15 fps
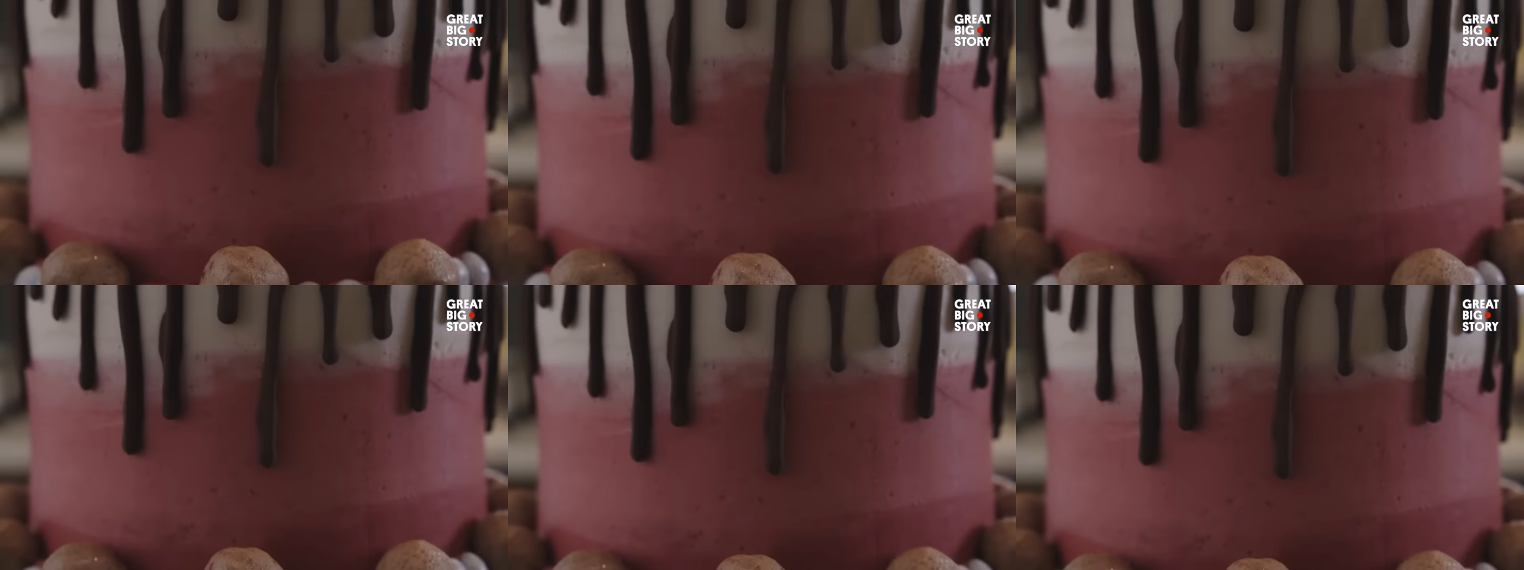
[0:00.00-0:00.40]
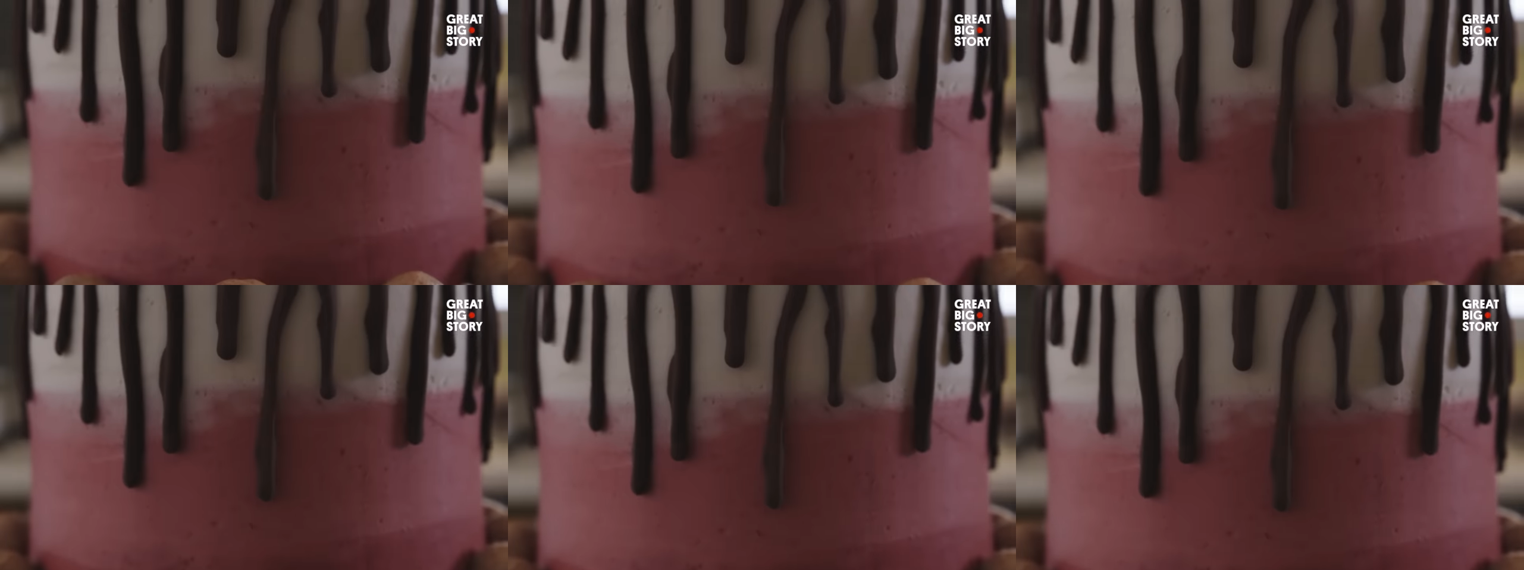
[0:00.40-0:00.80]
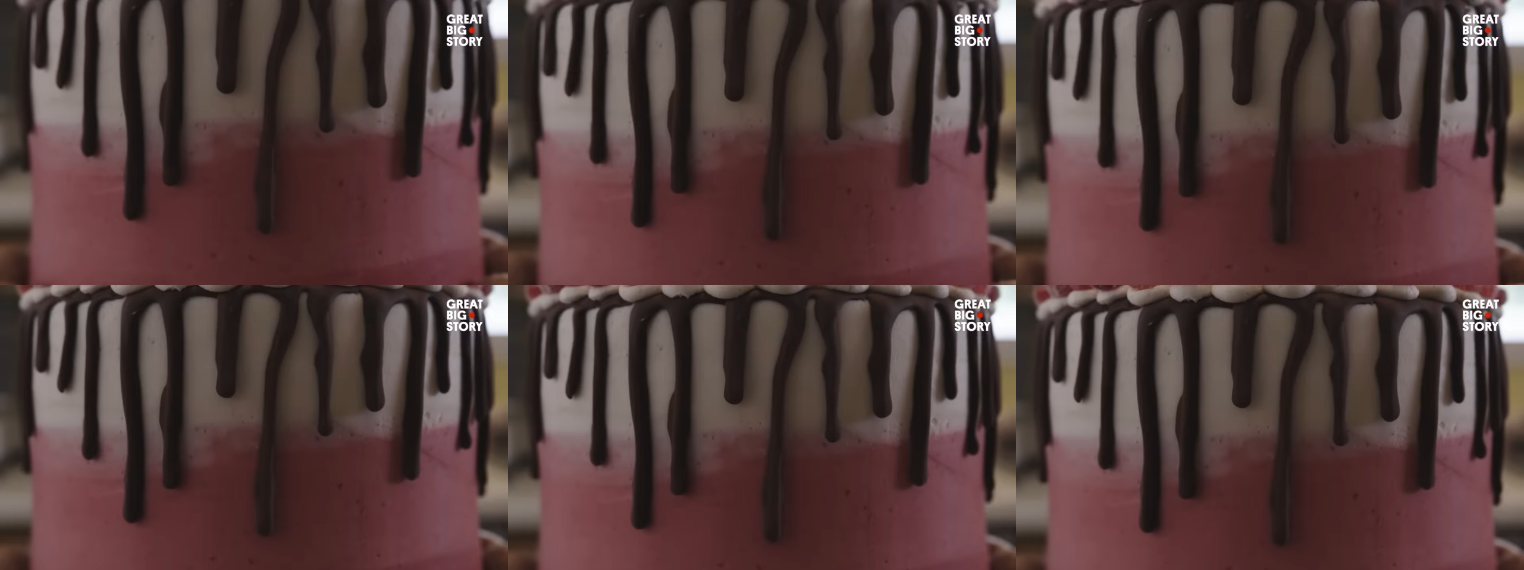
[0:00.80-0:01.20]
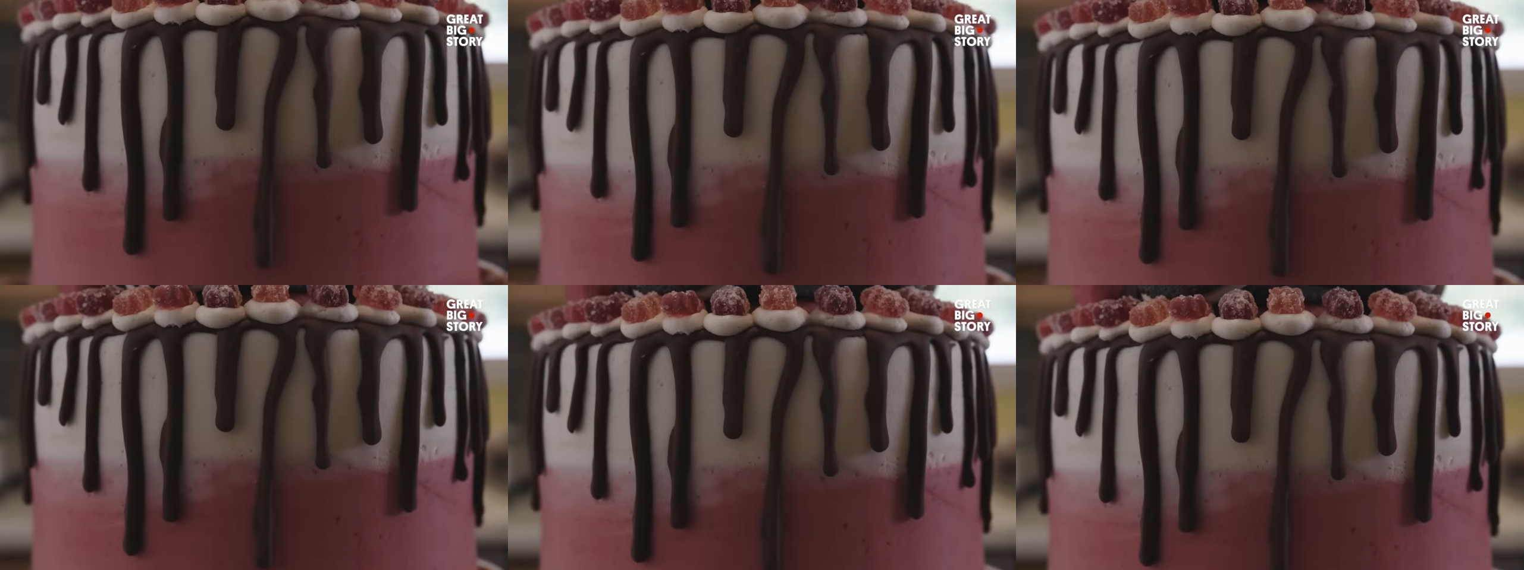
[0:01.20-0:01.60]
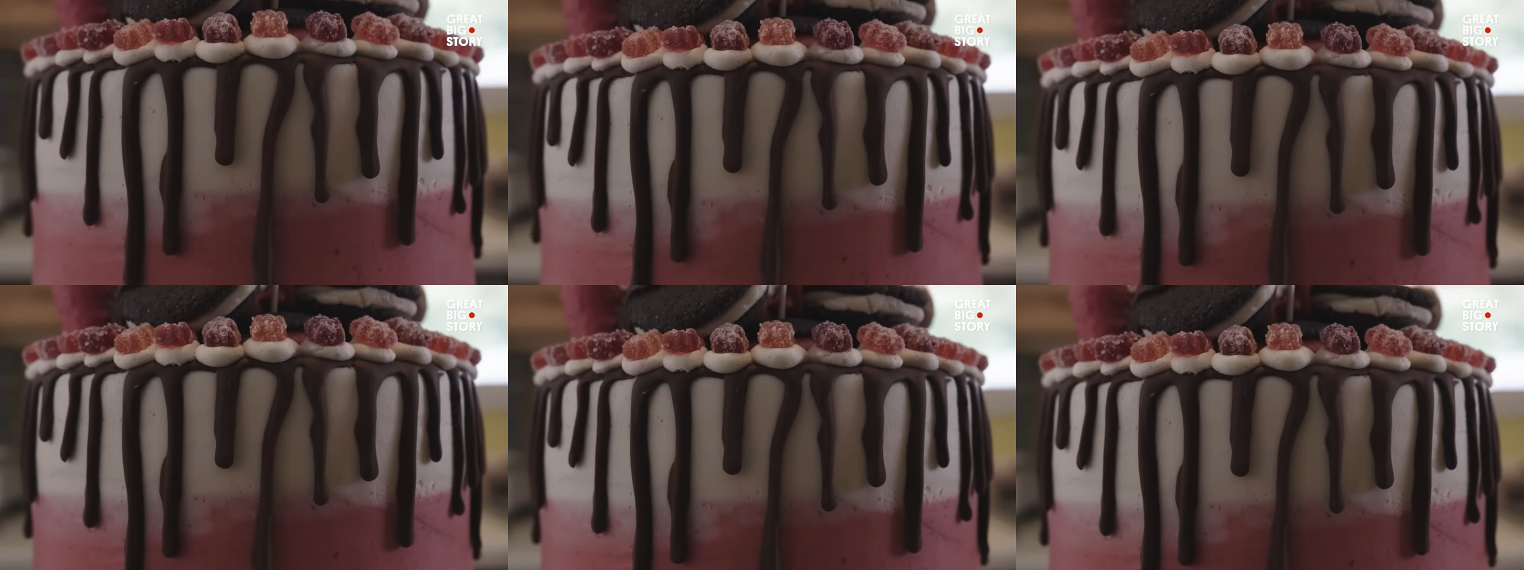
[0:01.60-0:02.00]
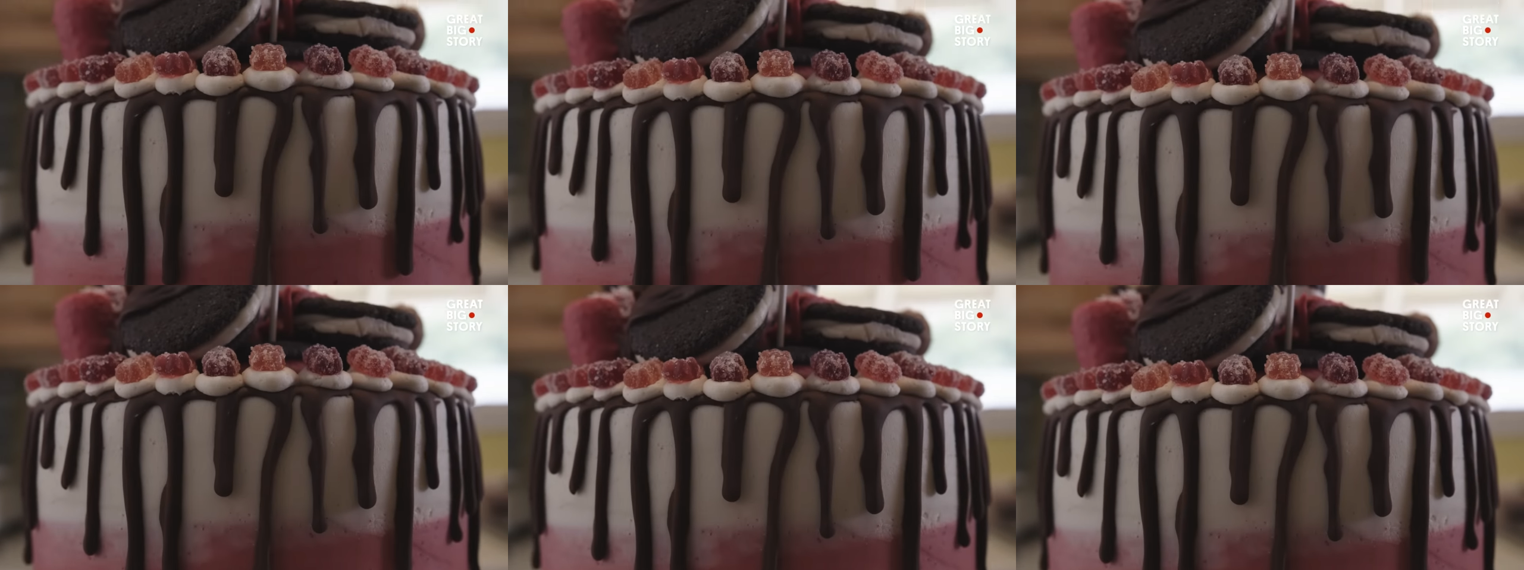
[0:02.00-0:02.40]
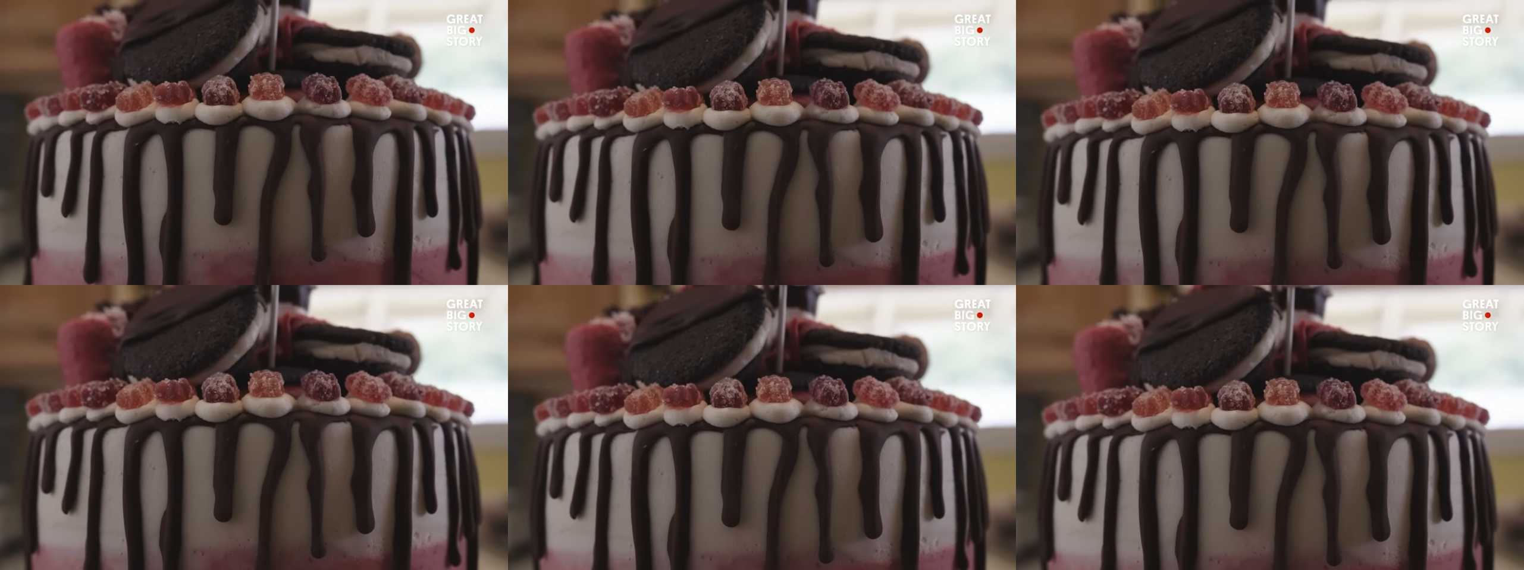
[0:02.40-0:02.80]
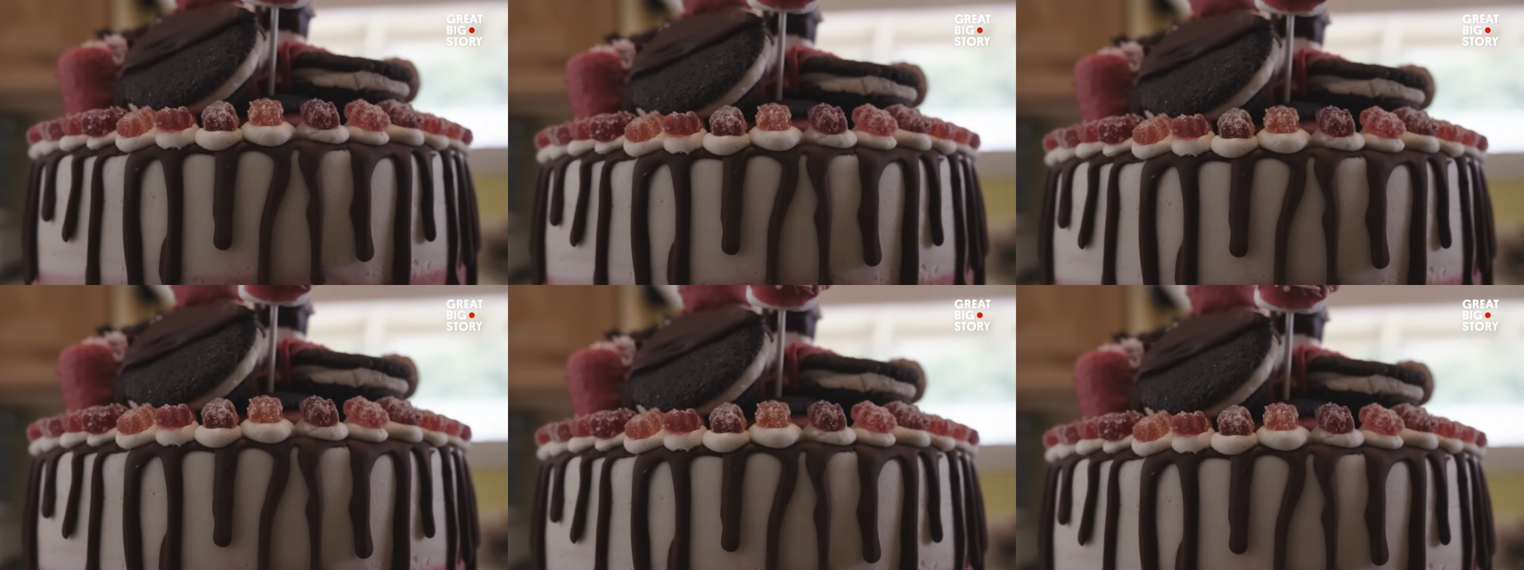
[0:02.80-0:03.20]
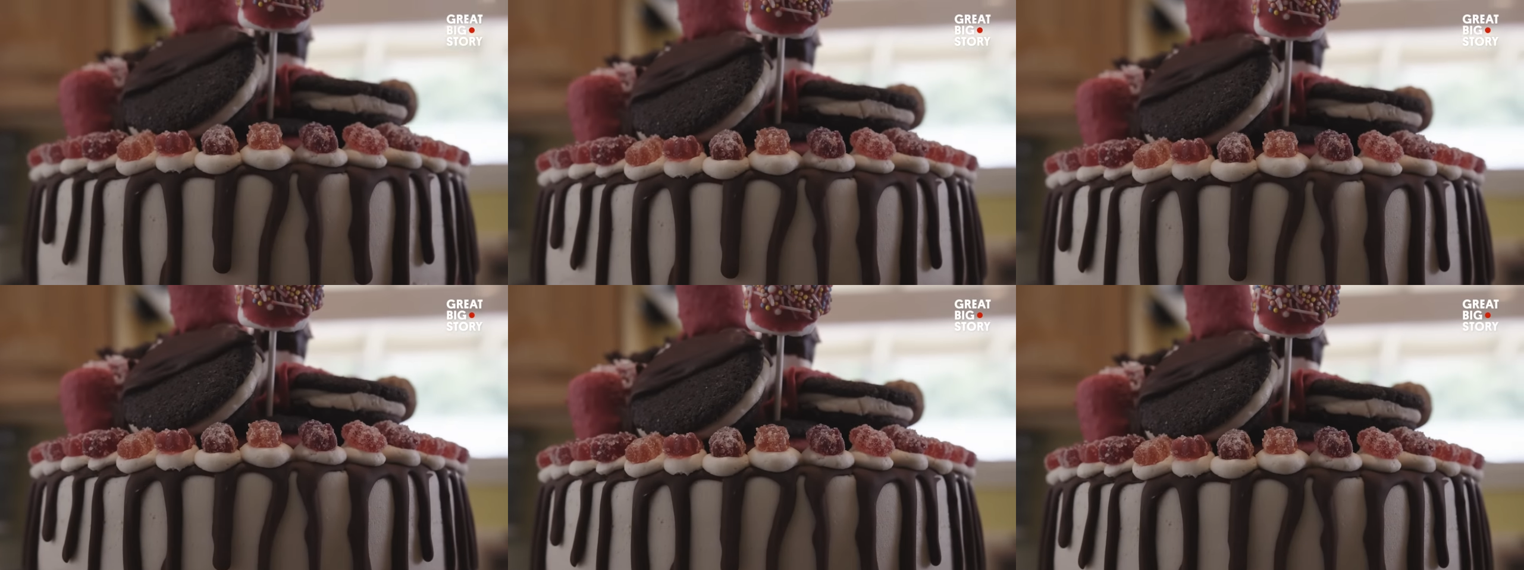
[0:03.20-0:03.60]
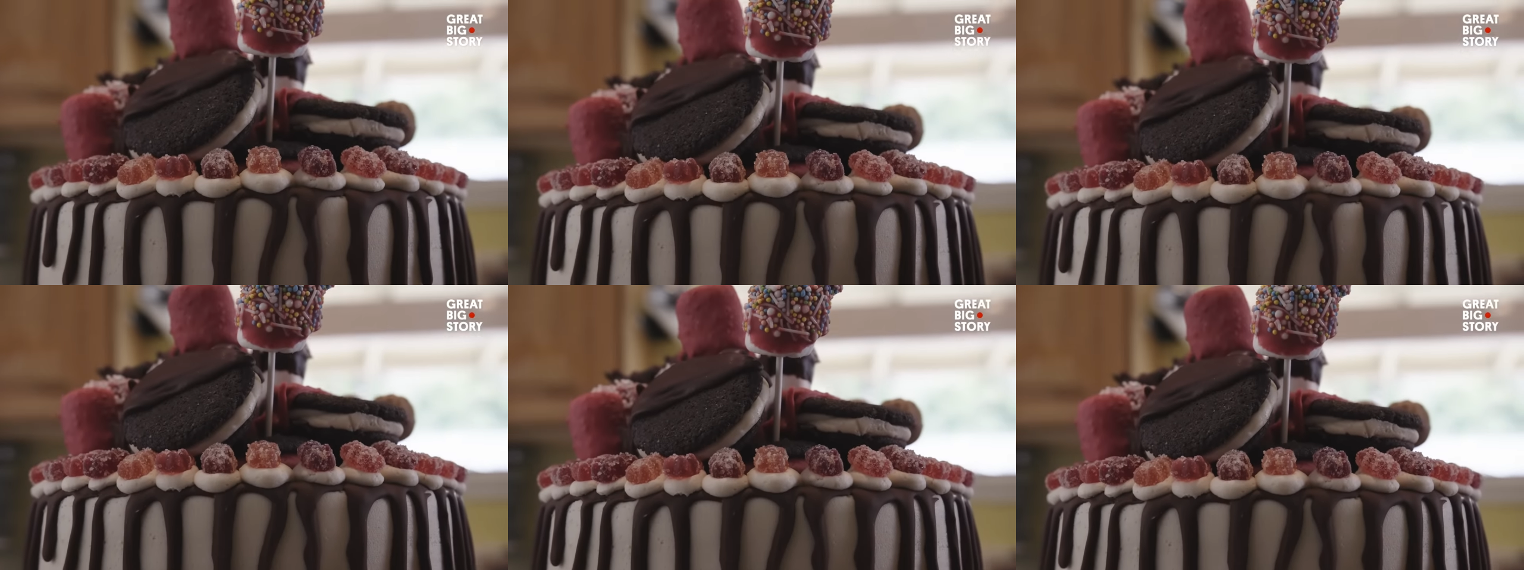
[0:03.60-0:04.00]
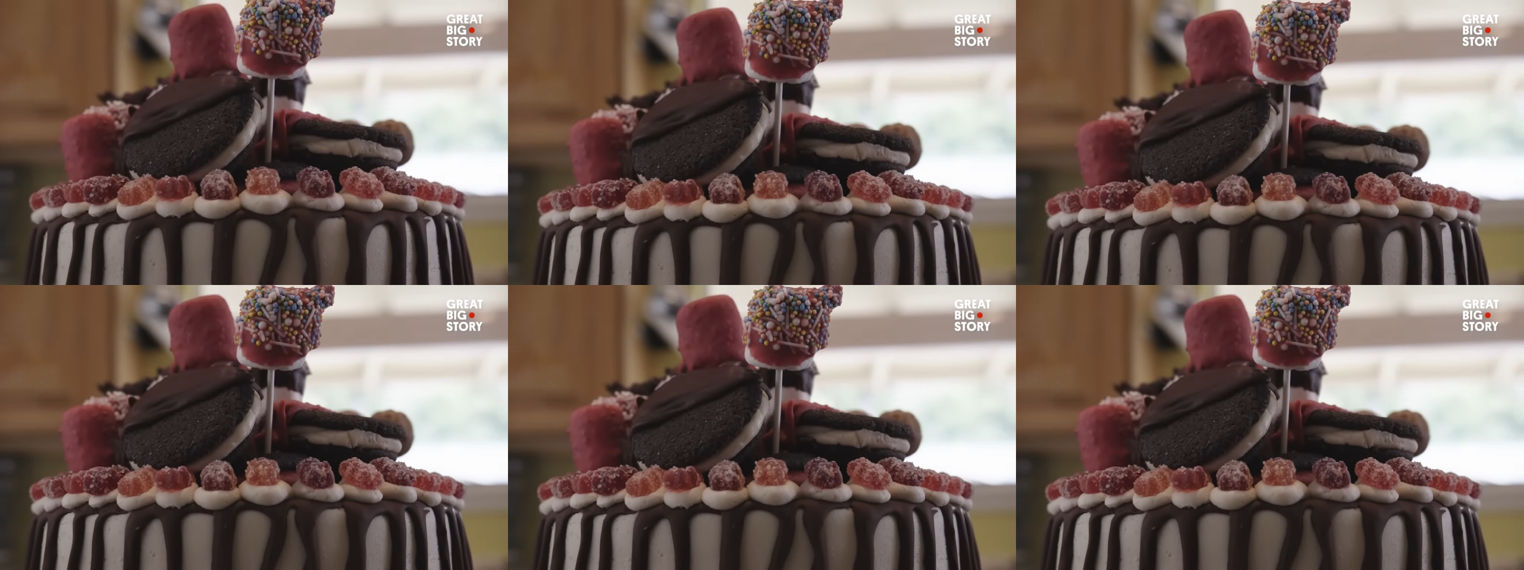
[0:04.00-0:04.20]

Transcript: (no speaker visible)